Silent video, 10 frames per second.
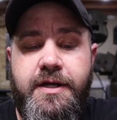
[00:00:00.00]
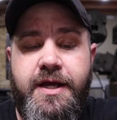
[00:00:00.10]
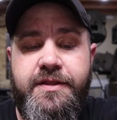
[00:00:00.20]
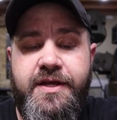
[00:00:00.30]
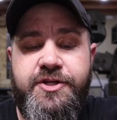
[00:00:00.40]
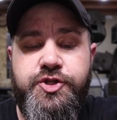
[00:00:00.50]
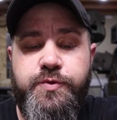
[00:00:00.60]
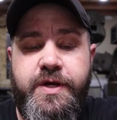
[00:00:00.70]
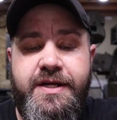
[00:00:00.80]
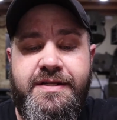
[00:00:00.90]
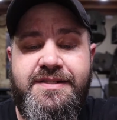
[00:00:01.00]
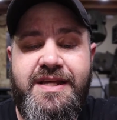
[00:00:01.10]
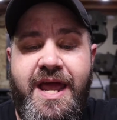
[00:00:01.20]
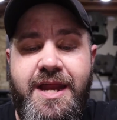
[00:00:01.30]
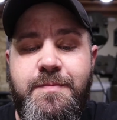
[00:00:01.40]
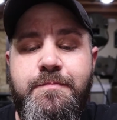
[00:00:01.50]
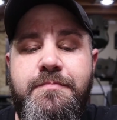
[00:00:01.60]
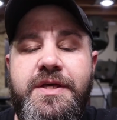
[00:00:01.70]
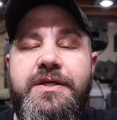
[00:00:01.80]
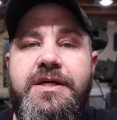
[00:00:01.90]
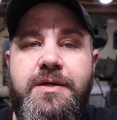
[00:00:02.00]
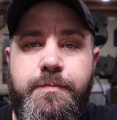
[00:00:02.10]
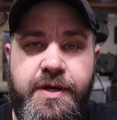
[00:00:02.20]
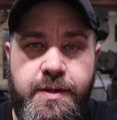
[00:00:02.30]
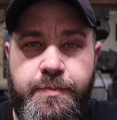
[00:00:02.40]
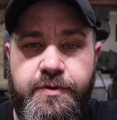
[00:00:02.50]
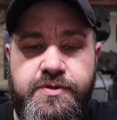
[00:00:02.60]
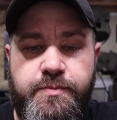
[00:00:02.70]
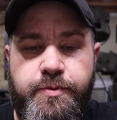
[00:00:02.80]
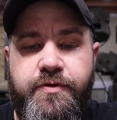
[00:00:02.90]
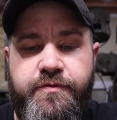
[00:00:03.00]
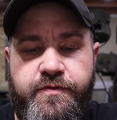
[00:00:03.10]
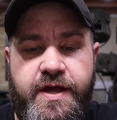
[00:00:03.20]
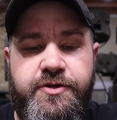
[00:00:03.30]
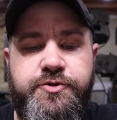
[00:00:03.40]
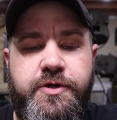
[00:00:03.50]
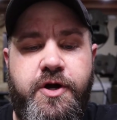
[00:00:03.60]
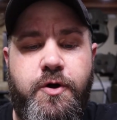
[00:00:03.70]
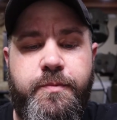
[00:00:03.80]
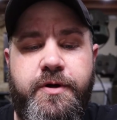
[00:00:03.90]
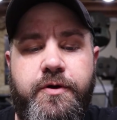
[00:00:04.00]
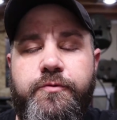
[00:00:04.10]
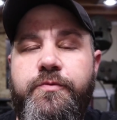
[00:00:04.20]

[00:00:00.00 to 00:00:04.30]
and they treated 10 million people to prevent trachoma or